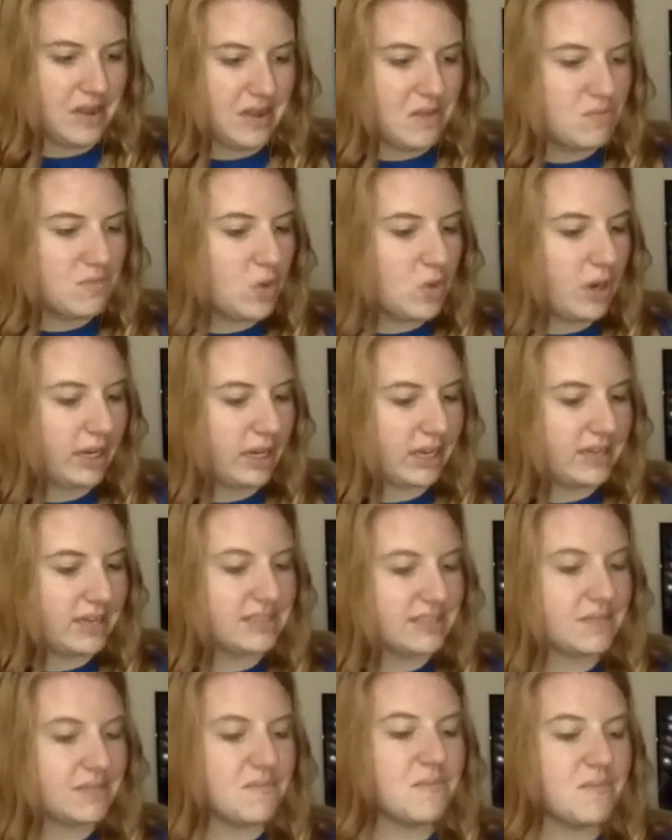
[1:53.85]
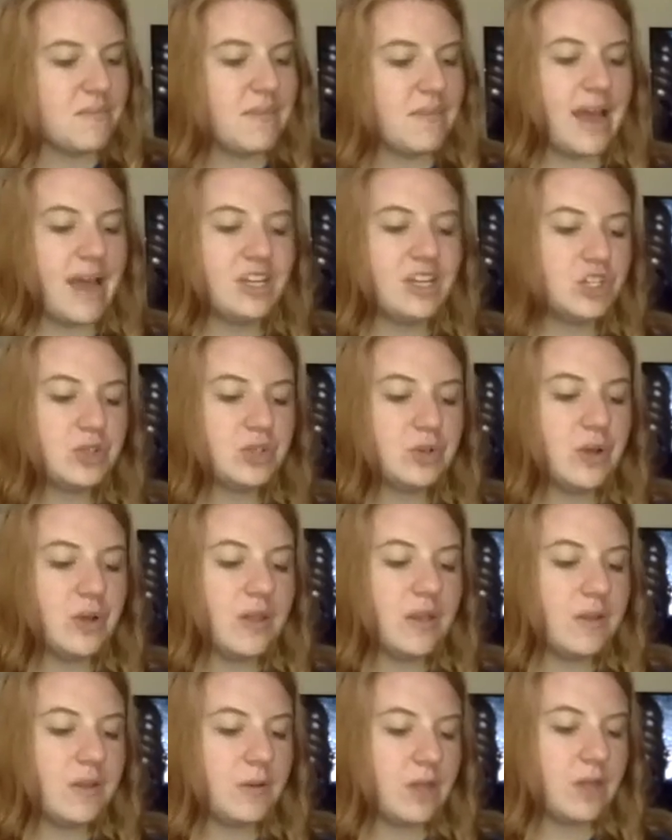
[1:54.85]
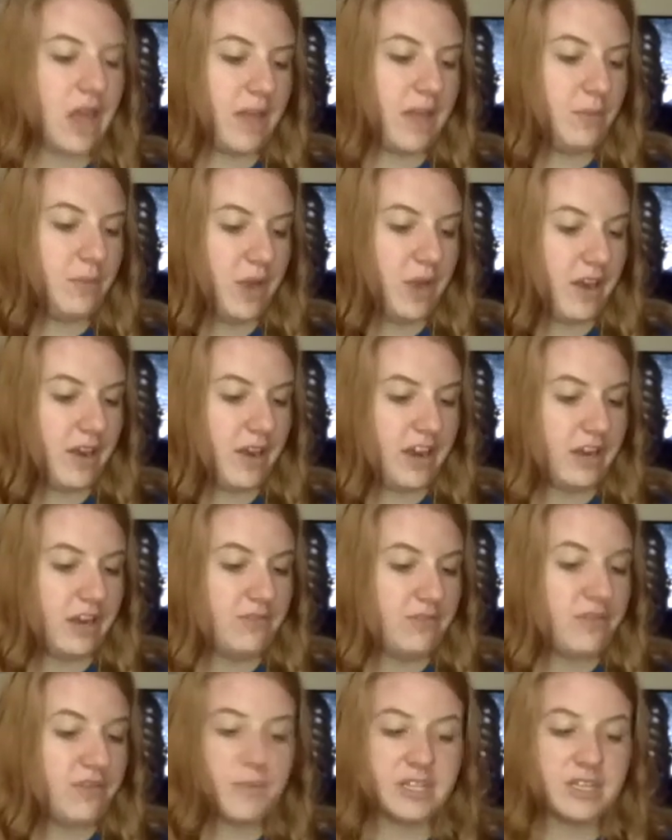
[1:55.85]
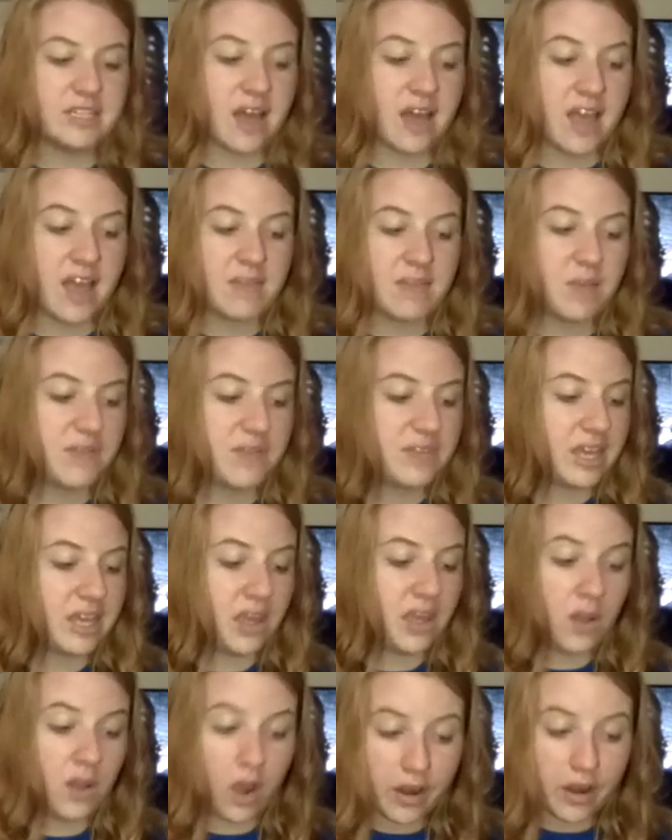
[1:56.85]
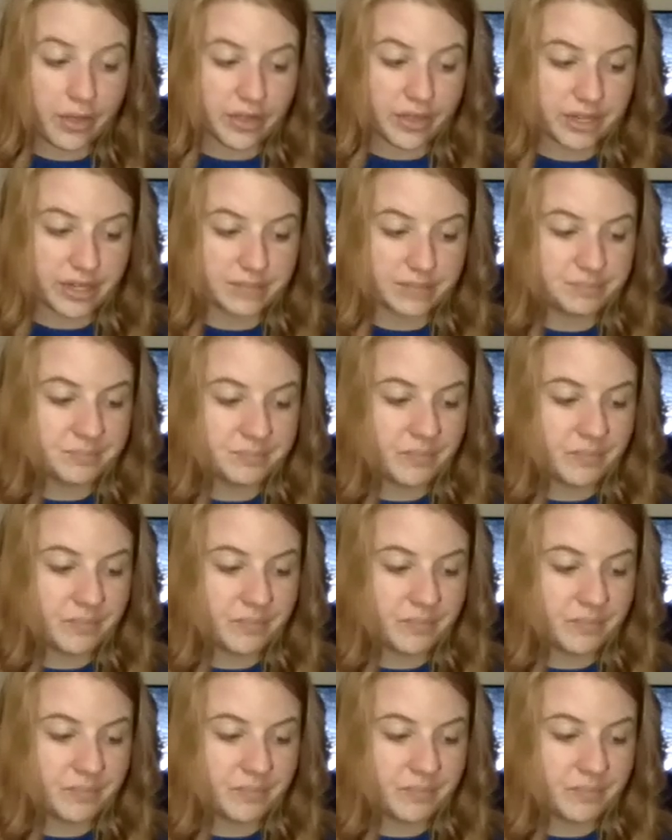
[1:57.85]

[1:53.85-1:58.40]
Morgan is a magical librarian from the time of King Arthur.